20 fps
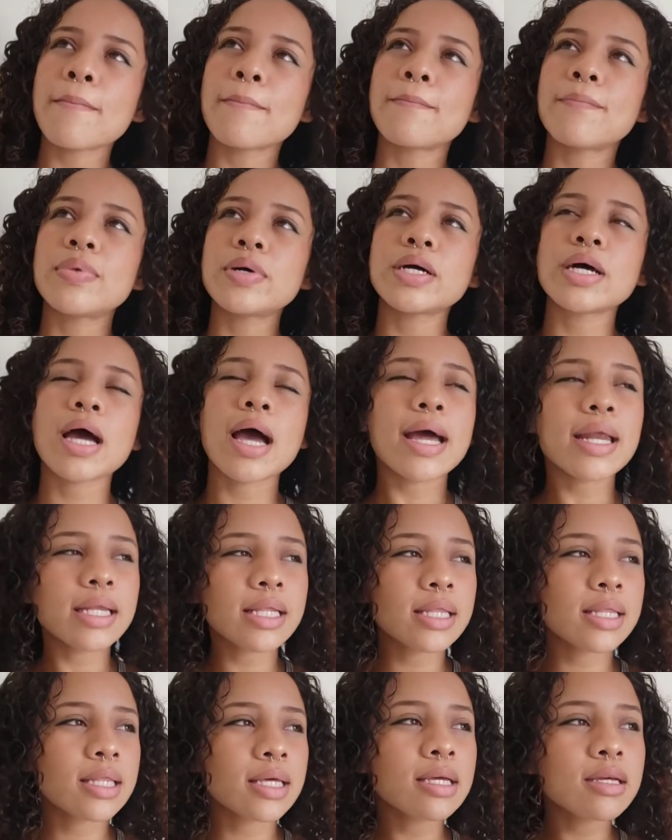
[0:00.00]
But I
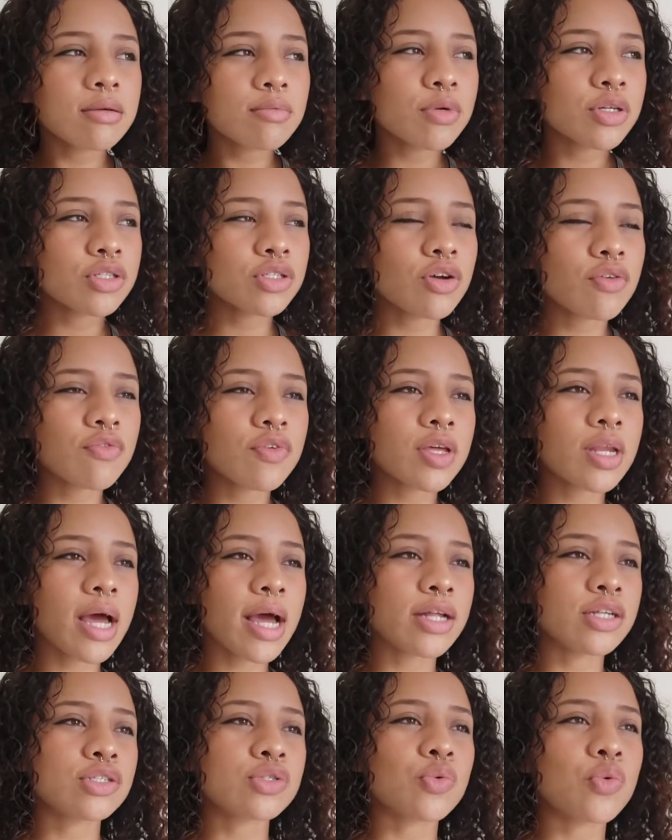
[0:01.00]
didn't think much of it.
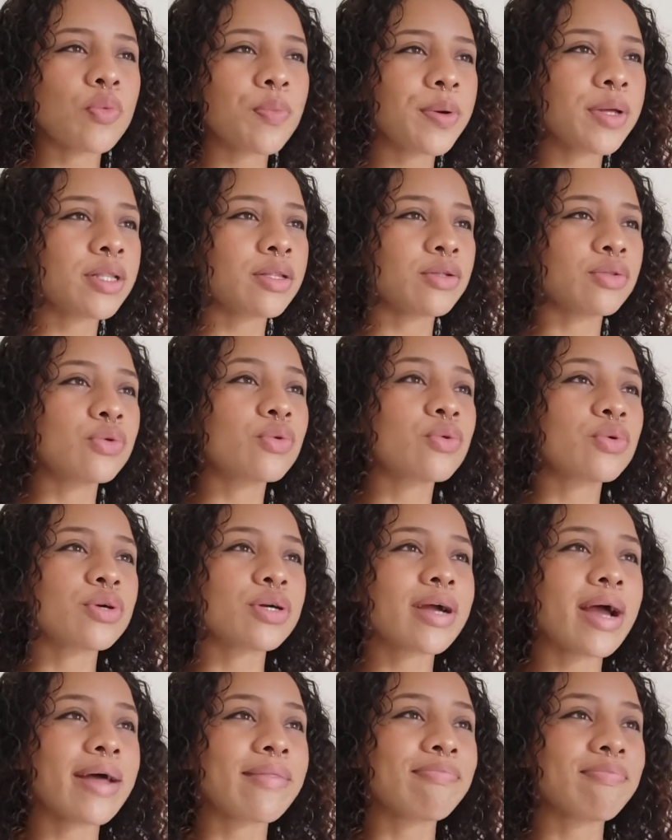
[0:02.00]
I just opened the door
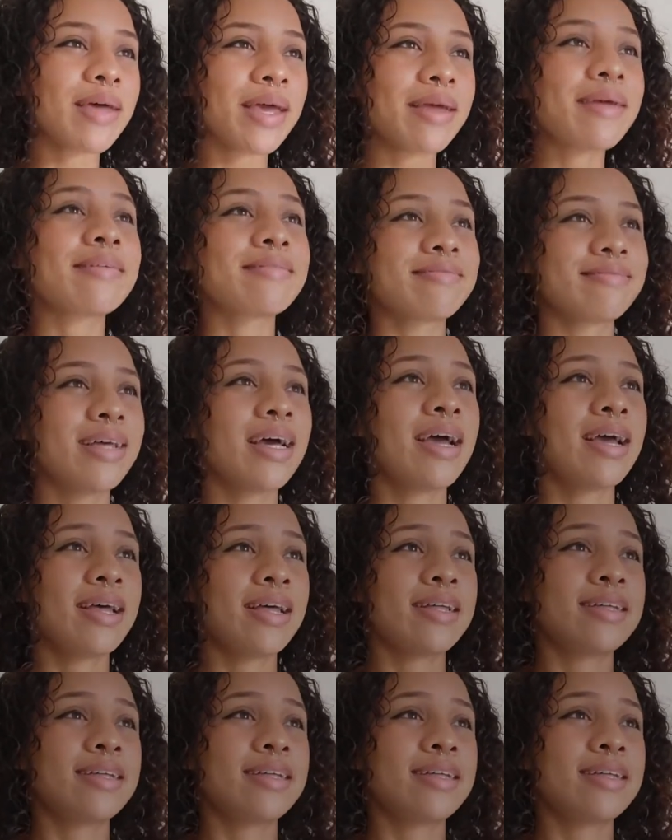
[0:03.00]
and then...